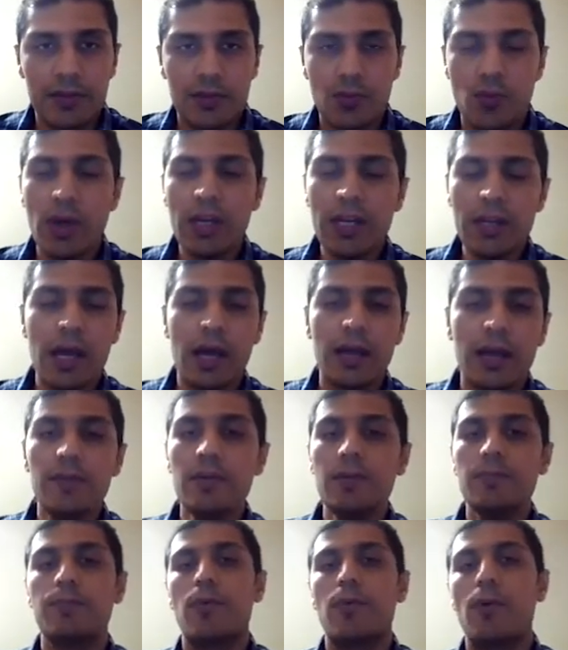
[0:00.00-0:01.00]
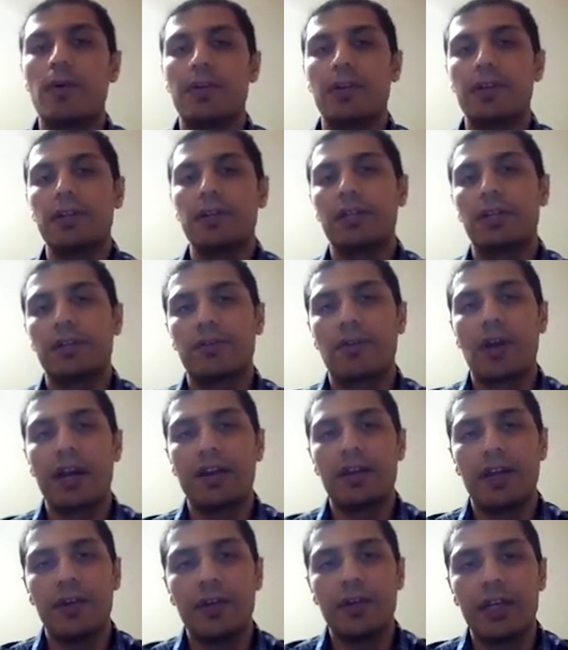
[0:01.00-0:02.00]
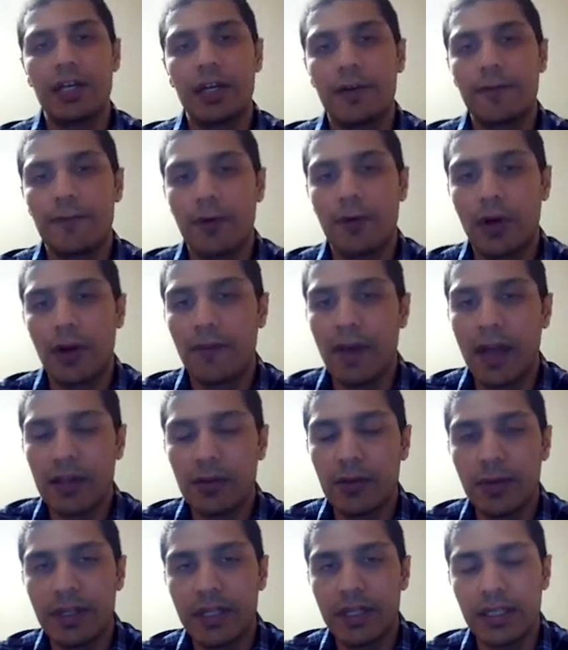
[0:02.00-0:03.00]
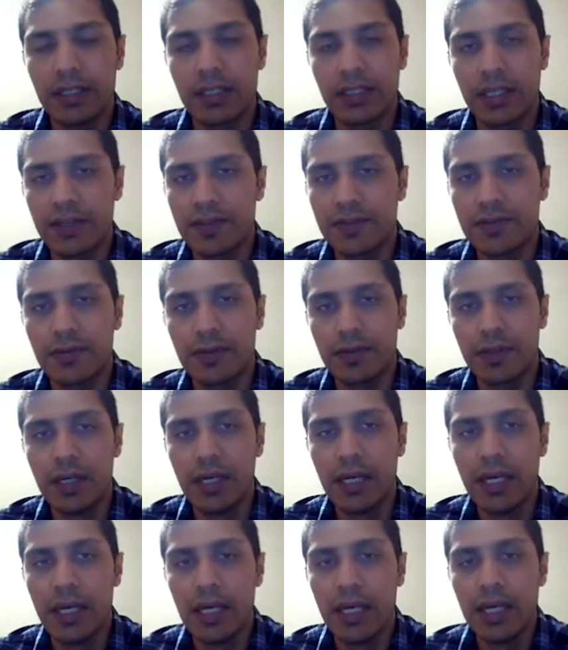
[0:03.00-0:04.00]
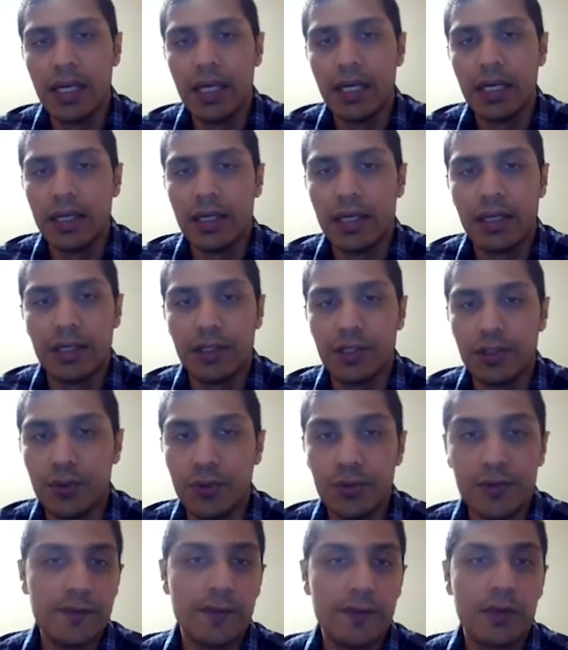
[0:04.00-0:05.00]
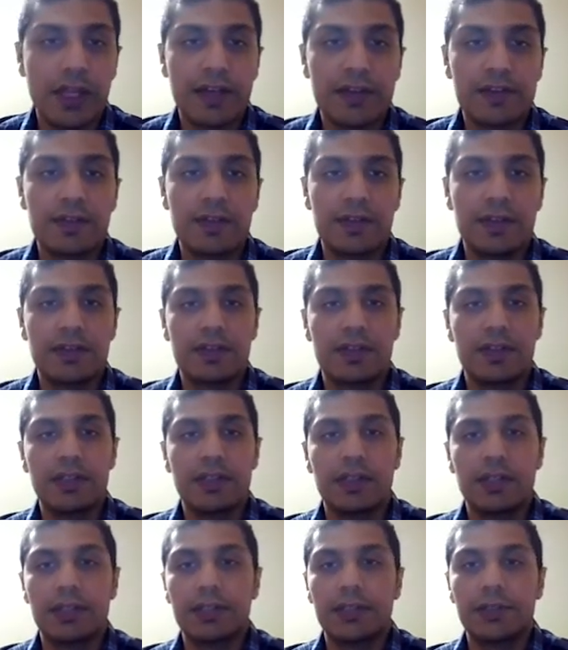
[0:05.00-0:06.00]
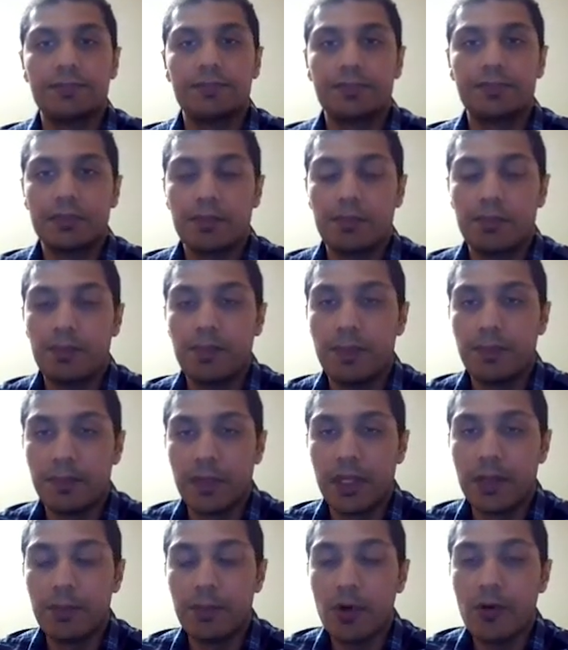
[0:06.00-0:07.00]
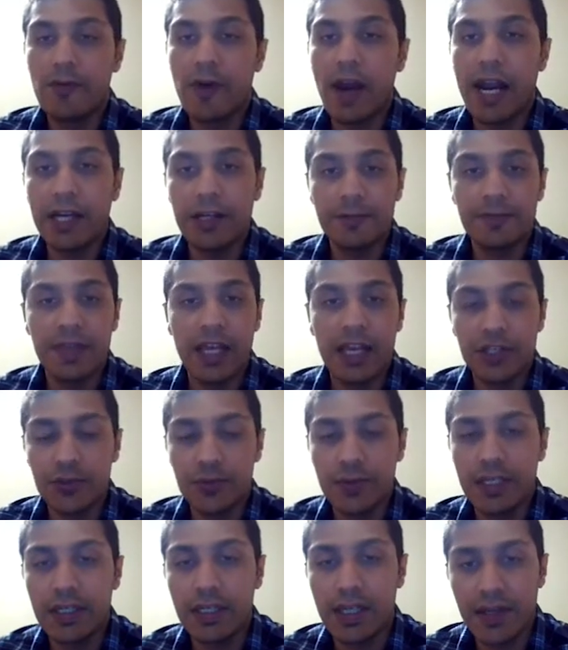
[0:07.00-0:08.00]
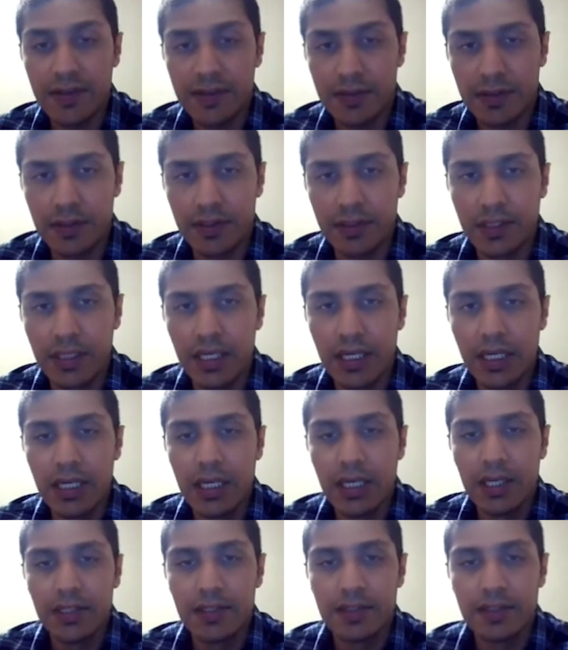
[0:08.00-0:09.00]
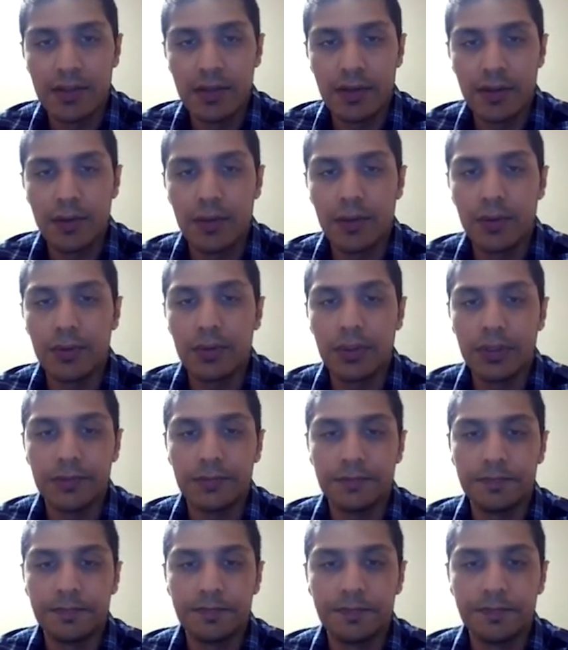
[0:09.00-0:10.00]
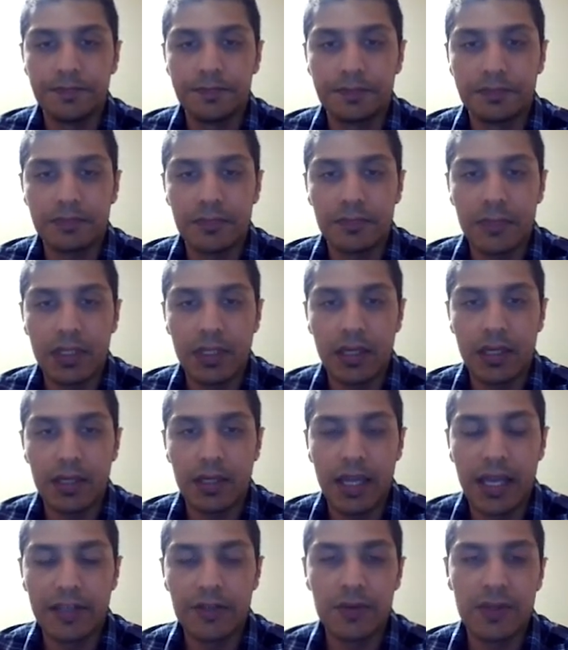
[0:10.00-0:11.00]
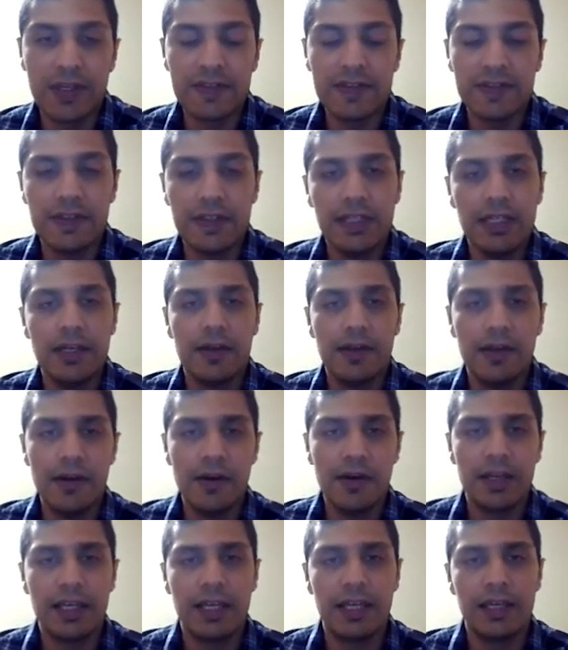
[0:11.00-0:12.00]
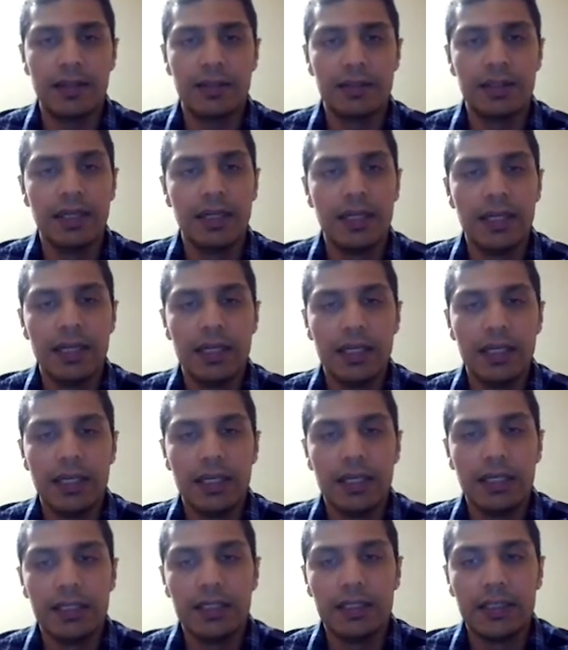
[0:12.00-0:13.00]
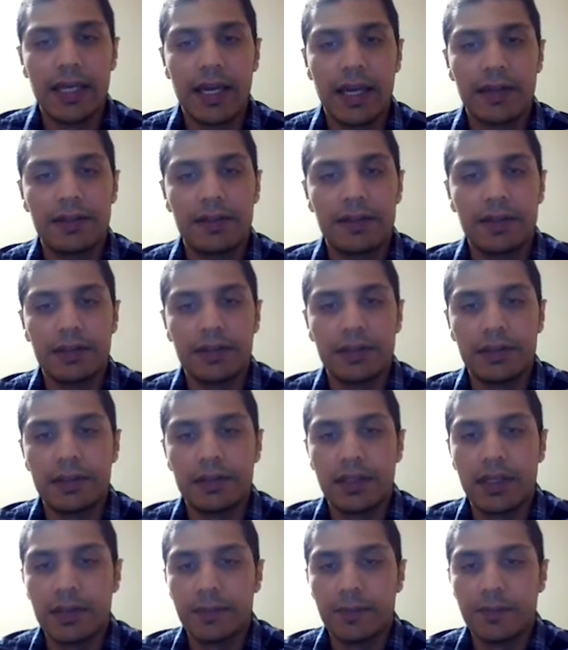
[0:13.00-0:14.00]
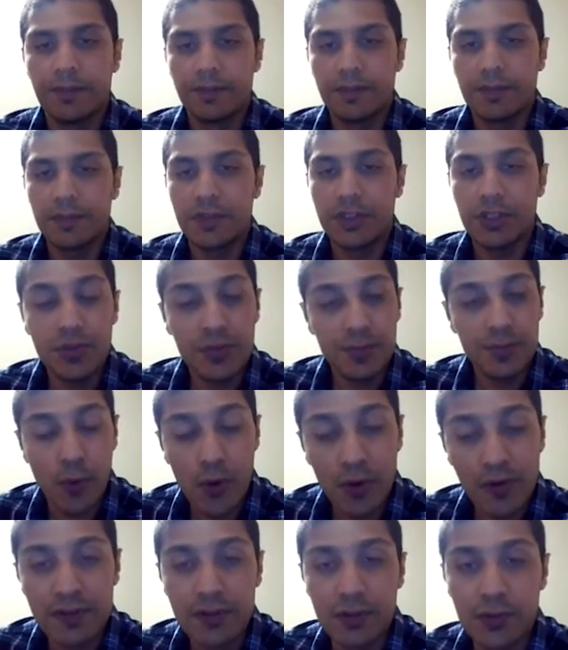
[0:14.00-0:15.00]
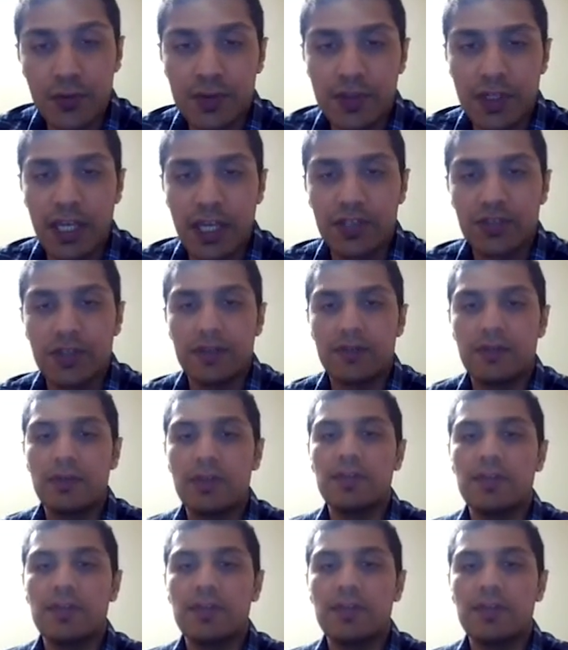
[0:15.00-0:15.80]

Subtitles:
So one other important criteria for evaluating cluster usefulness is the number of items actually clustered. So as you can see here again, that both 2-stage and